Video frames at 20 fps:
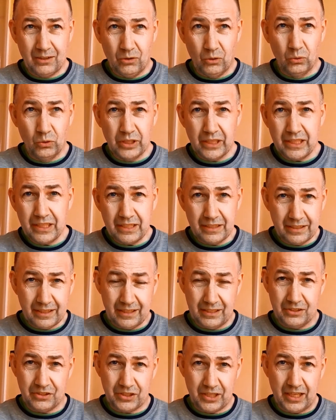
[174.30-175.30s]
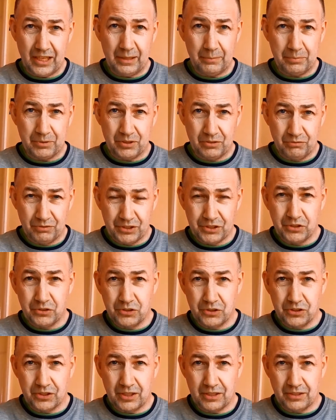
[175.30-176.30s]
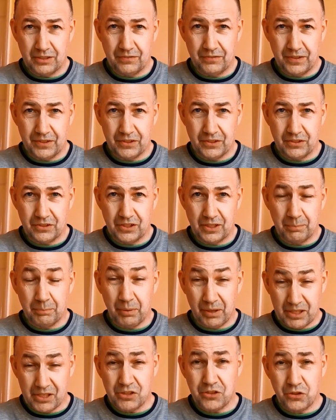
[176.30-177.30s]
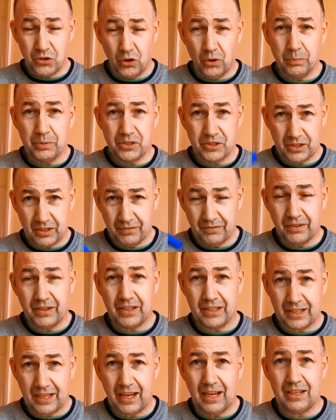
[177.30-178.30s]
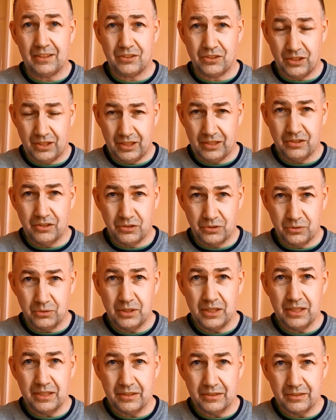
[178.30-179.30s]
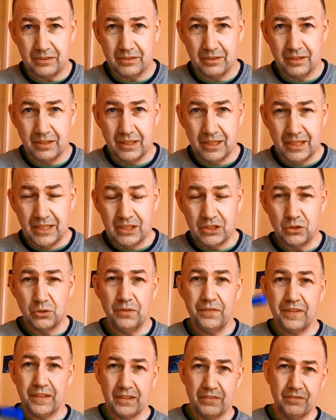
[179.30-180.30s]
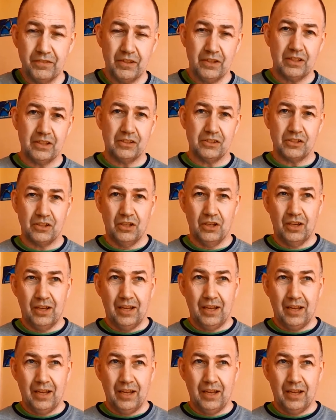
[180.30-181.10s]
Only heat that escapes reduces its efficiency, but its job is to convert gas into heat. So if it converts